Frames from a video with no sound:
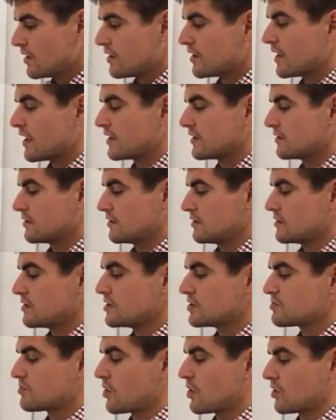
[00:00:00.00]
that
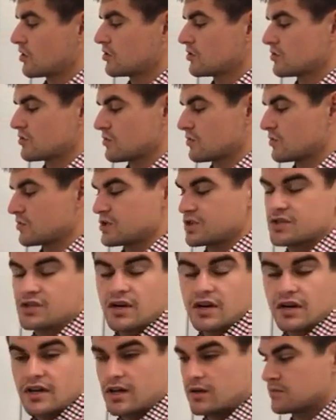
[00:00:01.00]
these particles were just
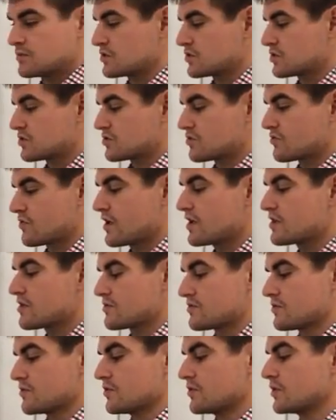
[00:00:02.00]
going to come straight
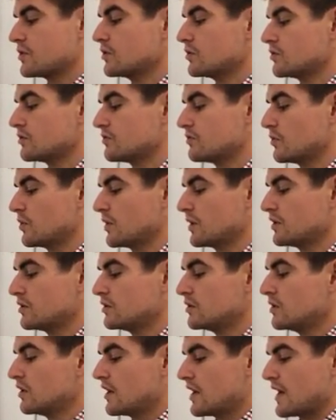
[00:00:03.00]
through the gold foil
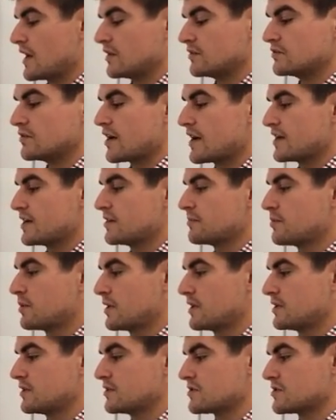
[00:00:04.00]
and light up
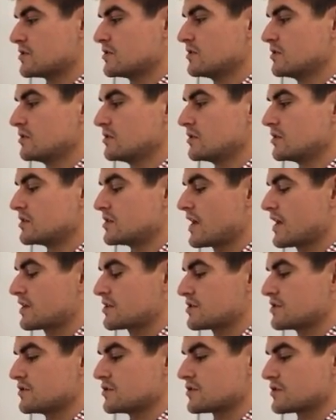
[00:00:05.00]
his
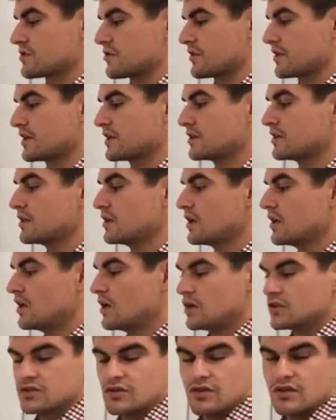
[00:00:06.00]
detection screen.
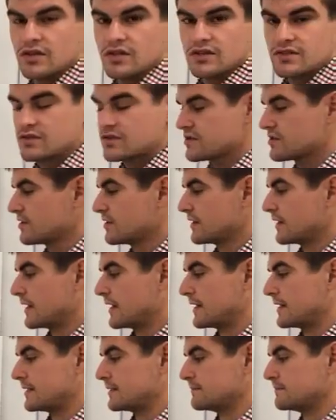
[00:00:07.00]
So this,
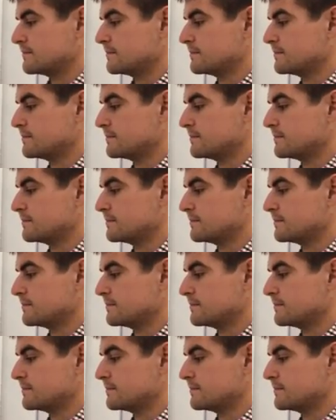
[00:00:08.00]
I